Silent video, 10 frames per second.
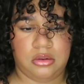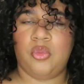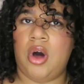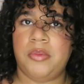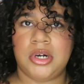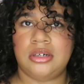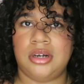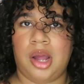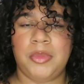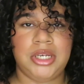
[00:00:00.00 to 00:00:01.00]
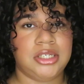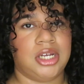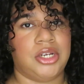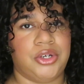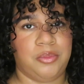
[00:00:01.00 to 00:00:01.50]
Walmart, I'm gonna need
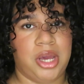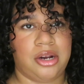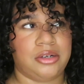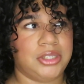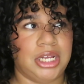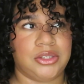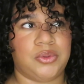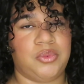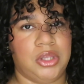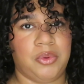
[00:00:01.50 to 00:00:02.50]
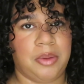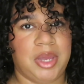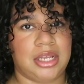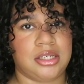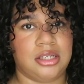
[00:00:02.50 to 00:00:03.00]
y'all better. That's really what I'm
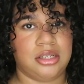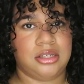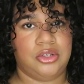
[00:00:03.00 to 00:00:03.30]
asking.